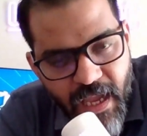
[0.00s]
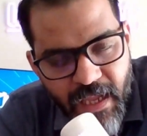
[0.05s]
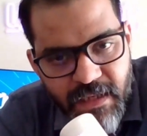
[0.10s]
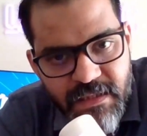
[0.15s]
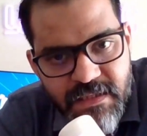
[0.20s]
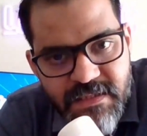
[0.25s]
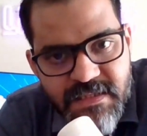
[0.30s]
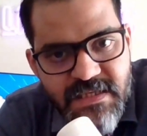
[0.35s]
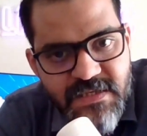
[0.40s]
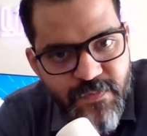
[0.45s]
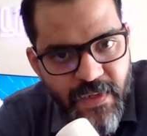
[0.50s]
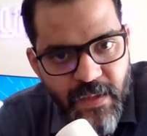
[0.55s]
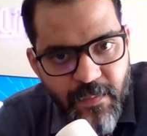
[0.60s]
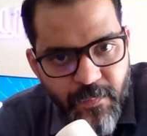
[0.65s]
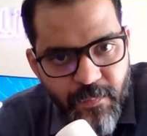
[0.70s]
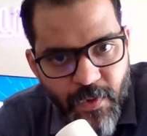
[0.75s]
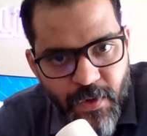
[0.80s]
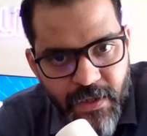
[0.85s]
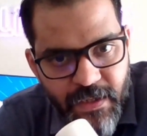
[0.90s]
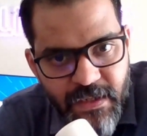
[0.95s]
And this is
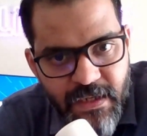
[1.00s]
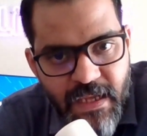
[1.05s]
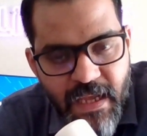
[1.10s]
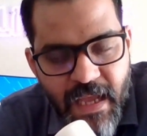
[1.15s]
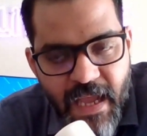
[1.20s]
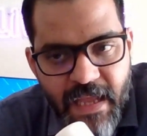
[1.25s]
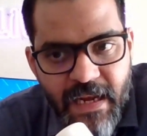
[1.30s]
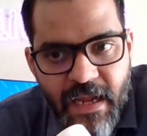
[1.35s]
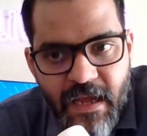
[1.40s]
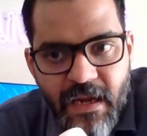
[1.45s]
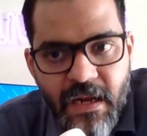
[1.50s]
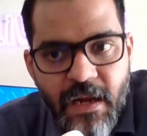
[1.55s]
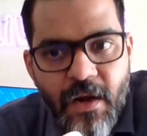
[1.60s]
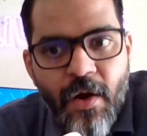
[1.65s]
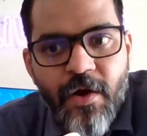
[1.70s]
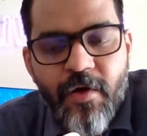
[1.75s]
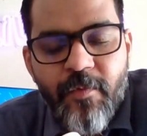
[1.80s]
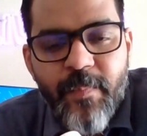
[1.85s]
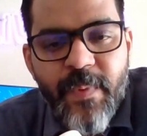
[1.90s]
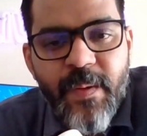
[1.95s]
very important. And a
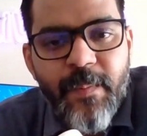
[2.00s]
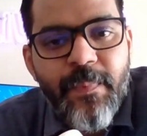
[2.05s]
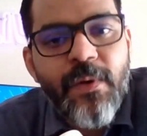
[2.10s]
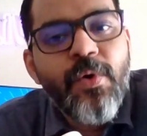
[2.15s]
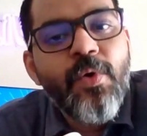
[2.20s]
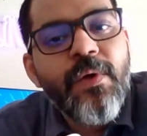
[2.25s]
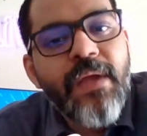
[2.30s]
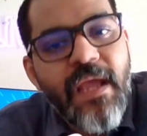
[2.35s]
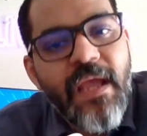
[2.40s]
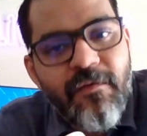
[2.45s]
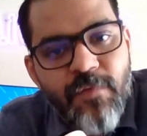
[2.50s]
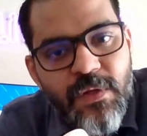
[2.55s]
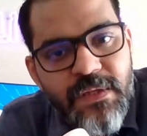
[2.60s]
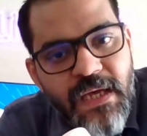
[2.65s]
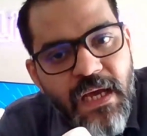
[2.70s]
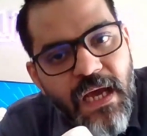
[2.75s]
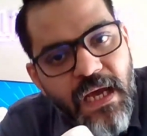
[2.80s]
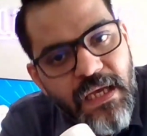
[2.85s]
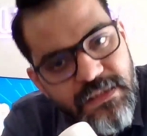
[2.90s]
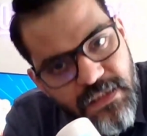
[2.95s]
lot of people who gave
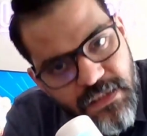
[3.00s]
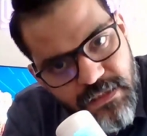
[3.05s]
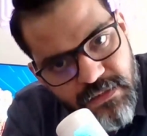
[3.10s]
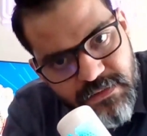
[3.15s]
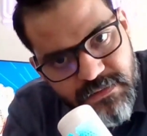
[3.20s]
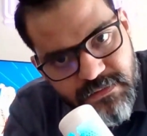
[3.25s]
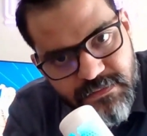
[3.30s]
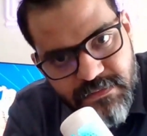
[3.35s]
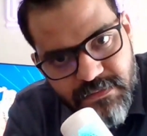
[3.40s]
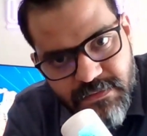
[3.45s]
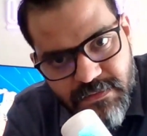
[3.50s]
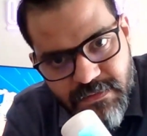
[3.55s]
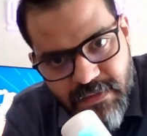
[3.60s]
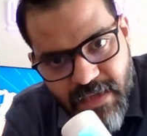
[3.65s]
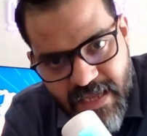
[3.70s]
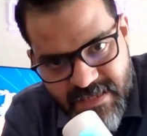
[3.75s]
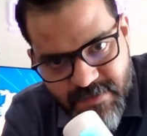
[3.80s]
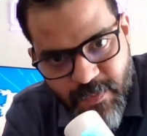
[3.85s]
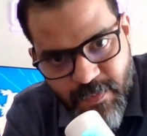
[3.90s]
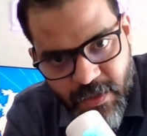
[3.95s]
you the other
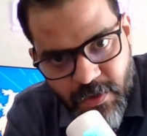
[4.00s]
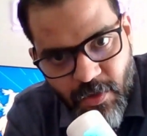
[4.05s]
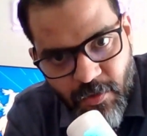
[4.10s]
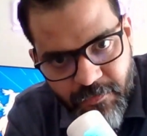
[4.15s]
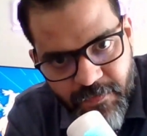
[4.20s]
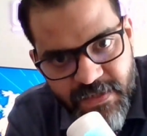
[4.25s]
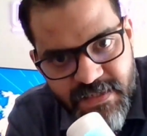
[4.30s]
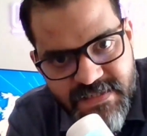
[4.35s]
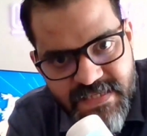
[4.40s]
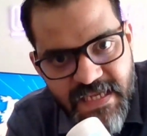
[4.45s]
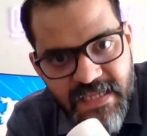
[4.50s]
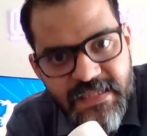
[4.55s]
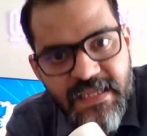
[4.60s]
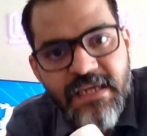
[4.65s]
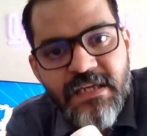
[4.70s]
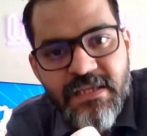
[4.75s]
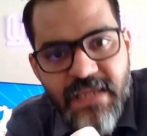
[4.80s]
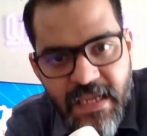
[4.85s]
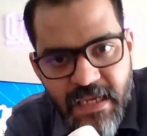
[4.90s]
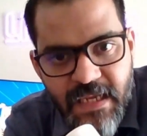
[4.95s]
aspect of it,
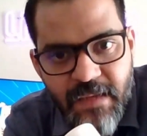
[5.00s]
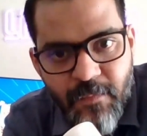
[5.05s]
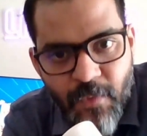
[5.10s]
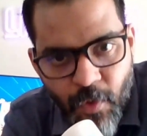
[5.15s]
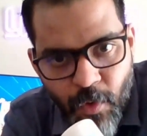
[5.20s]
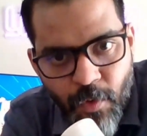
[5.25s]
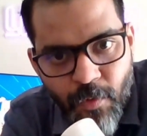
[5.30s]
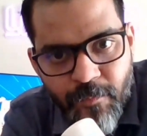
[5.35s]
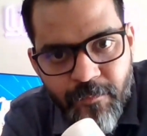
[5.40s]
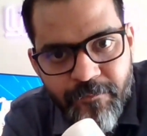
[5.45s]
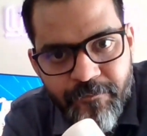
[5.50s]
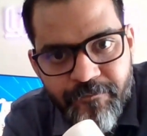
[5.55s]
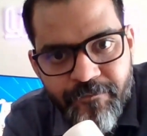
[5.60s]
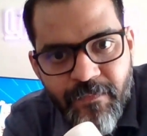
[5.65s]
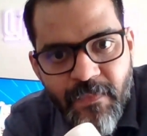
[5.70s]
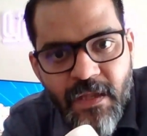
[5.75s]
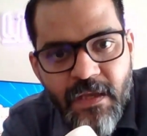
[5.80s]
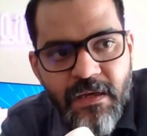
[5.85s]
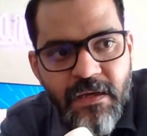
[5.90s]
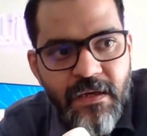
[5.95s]
saying that take him home,
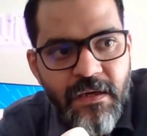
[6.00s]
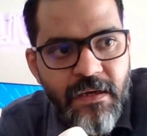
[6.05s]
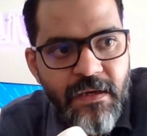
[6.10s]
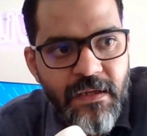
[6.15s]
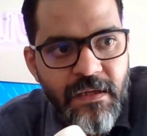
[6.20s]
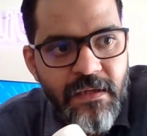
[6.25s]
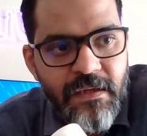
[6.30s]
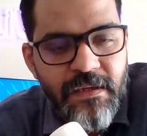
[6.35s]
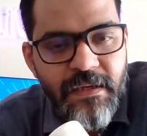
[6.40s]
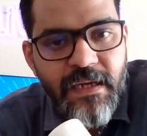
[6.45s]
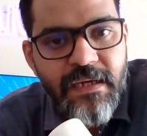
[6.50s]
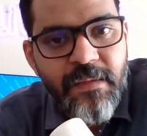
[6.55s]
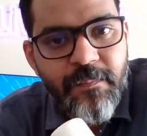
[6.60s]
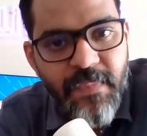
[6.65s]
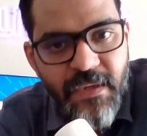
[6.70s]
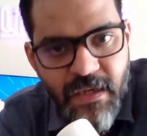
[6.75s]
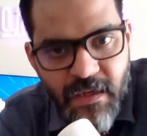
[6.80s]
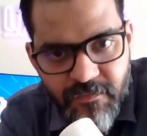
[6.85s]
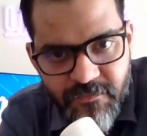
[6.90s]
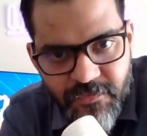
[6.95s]
uh, let
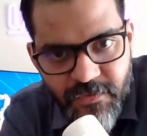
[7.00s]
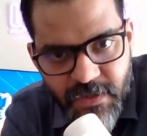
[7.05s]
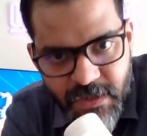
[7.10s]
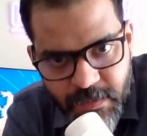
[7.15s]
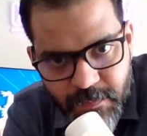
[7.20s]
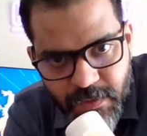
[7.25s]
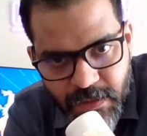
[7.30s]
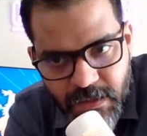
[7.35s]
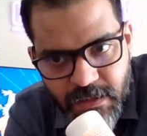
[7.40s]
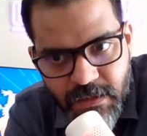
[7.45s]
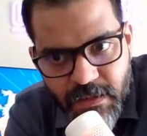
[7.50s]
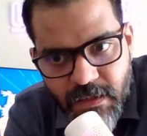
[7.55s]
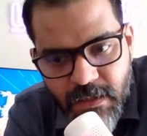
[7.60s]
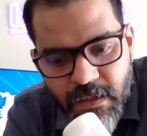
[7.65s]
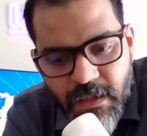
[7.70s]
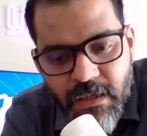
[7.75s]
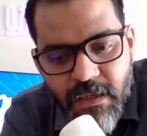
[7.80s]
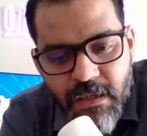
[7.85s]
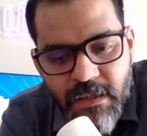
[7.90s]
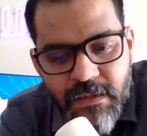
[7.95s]
him be comfortable,
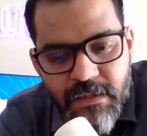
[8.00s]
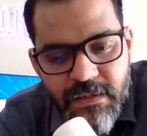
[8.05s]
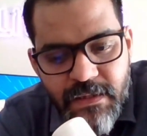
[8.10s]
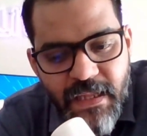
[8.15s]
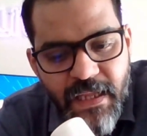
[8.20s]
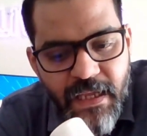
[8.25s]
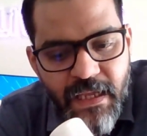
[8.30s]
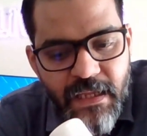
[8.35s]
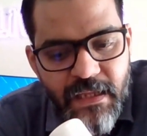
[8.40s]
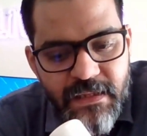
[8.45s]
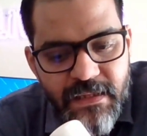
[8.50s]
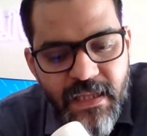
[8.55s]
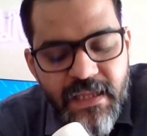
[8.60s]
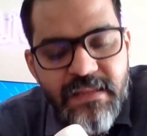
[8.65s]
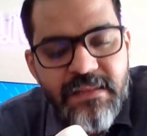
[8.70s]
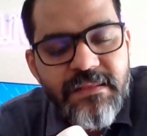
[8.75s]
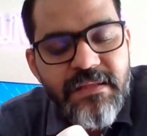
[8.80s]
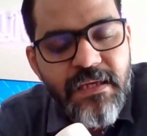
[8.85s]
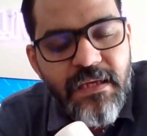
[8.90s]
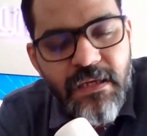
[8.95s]
they
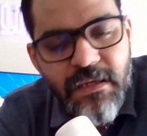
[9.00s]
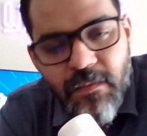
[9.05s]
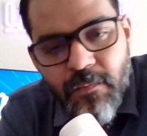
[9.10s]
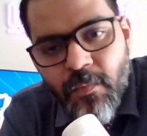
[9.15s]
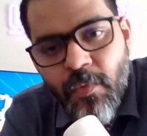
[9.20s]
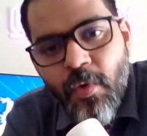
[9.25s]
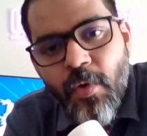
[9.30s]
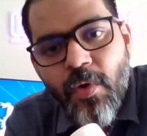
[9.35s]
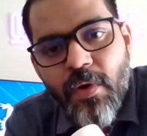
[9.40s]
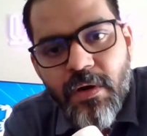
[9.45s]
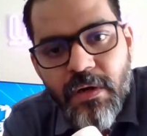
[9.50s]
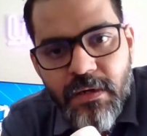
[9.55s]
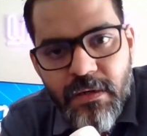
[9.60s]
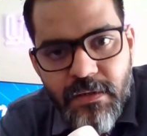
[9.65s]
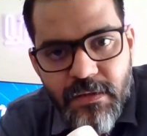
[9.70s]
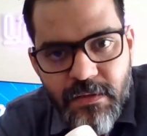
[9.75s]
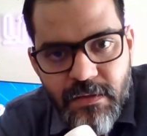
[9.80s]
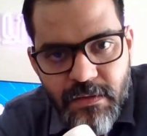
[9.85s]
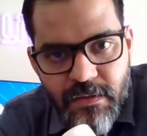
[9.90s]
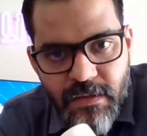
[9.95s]
they think more
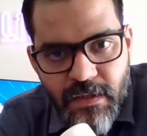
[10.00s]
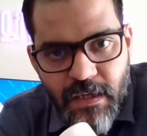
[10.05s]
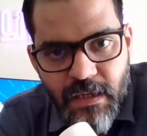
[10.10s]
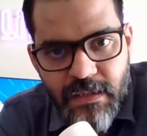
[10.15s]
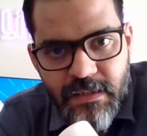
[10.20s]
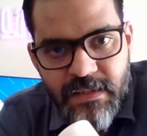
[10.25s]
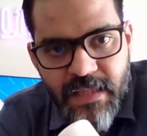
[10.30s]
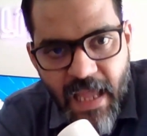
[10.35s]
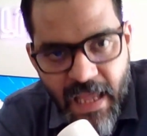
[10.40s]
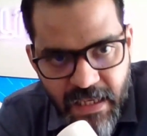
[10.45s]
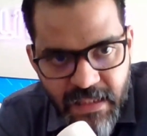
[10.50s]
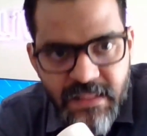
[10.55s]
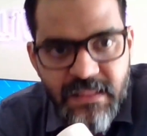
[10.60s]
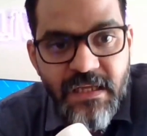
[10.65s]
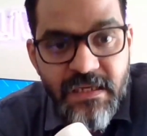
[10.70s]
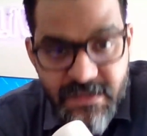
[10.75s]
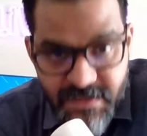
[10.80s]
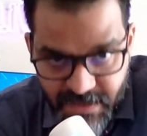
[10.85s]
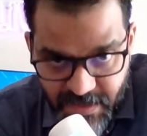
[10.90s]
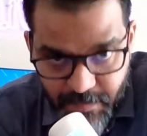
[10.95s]

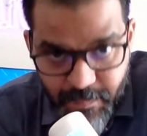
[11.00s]
than the